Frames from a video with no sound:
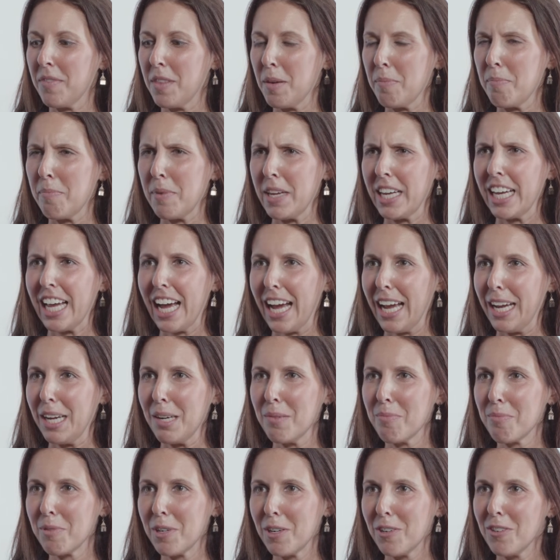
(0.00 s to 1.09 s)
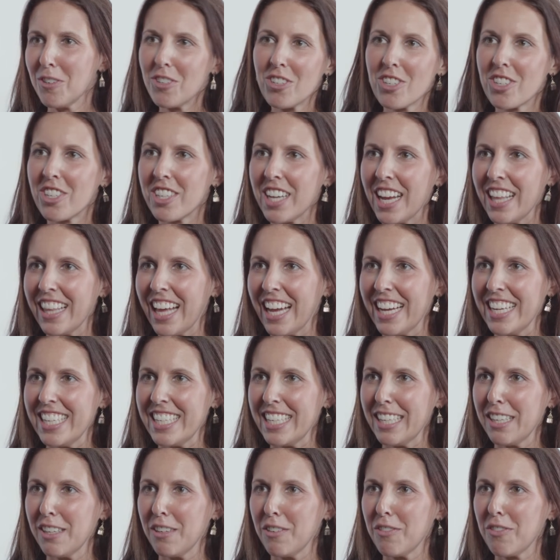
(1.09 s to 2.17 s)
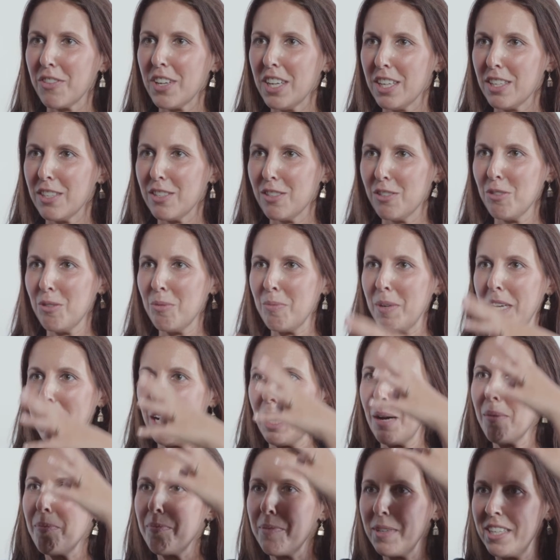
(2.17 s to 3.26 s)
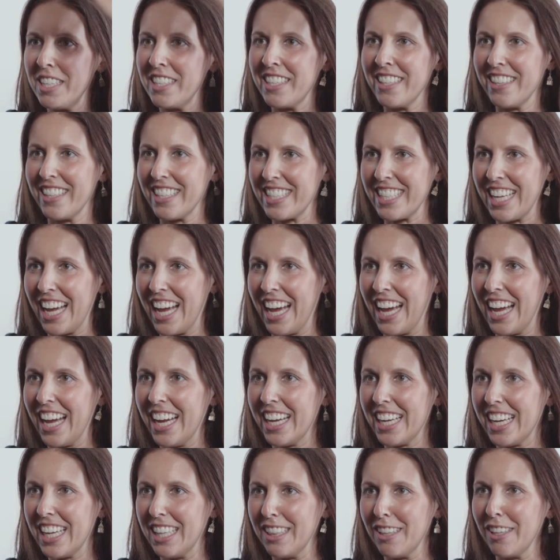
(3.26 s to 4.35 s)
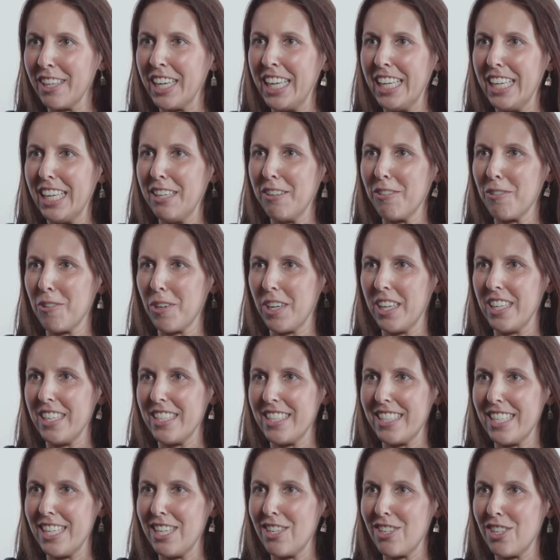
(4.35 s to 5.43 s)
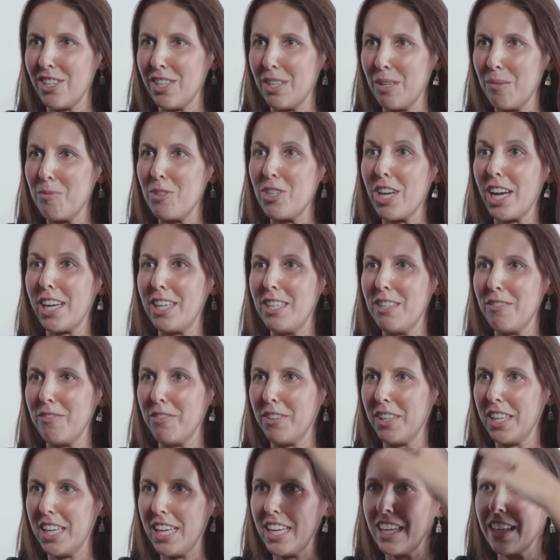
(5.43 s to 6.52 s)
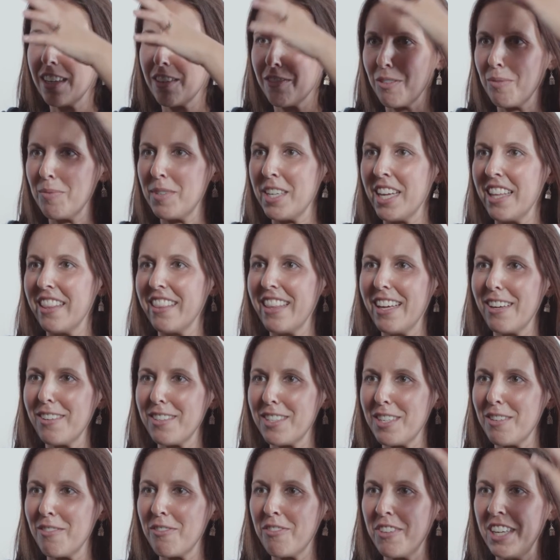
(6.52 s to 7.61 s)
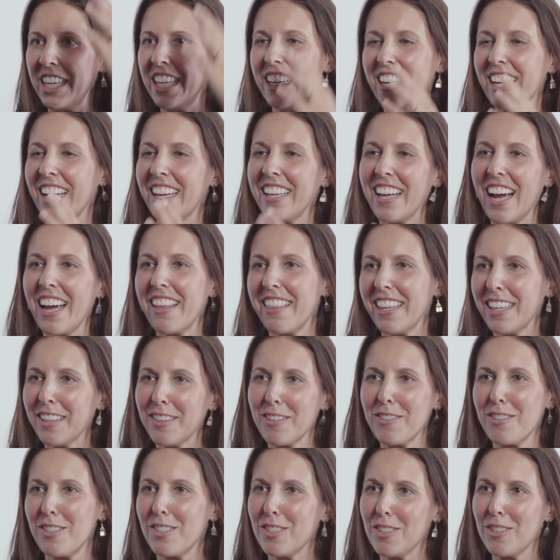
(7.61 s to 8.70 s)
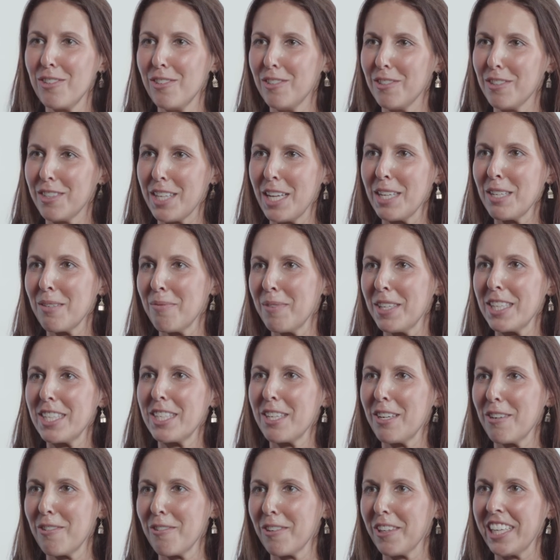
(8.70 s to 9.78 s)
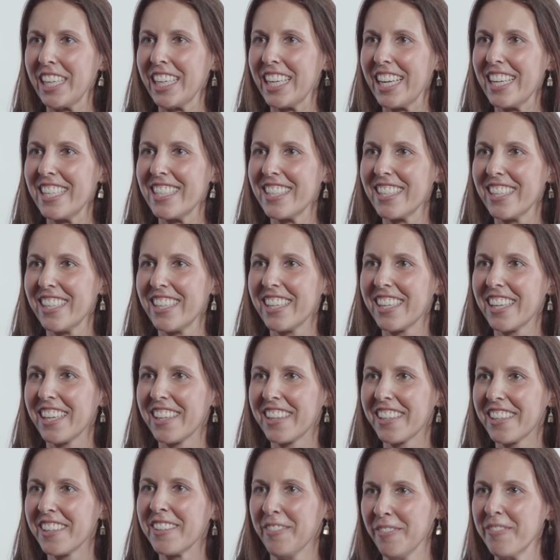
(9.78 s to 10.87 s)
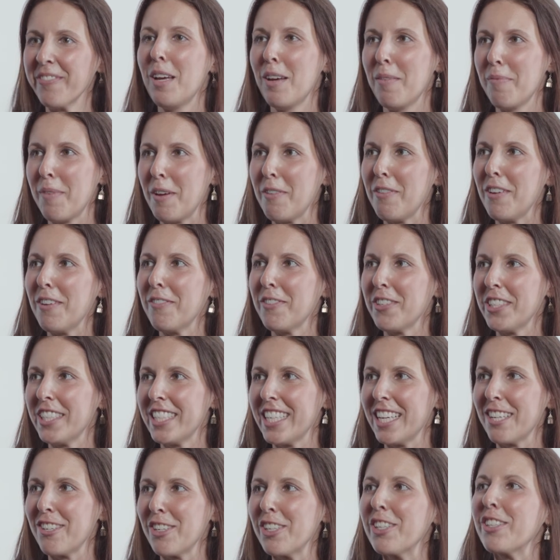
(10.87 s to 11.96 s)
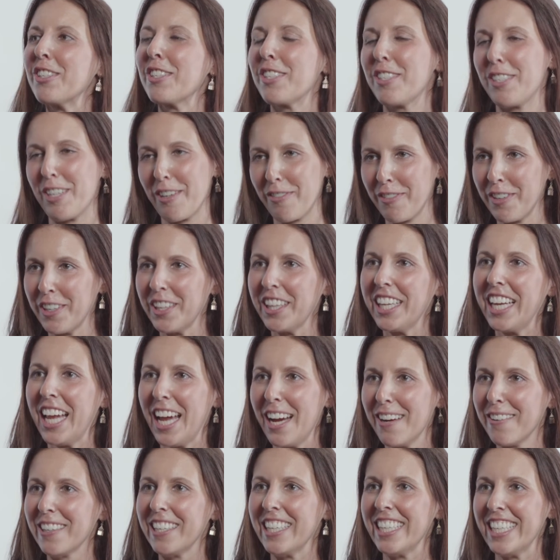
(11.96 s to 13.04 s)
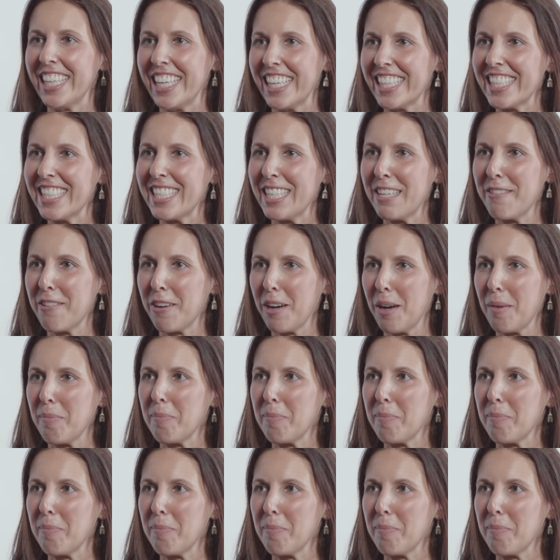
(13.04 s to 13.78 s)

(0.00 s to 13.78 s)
the big eye approach and the idea of zooming up into the sky and looking at your organization objectively from 10,000 feet. And I think those two sentiments go really nicely together. My favorite sessions, definitely Howard and Nancy were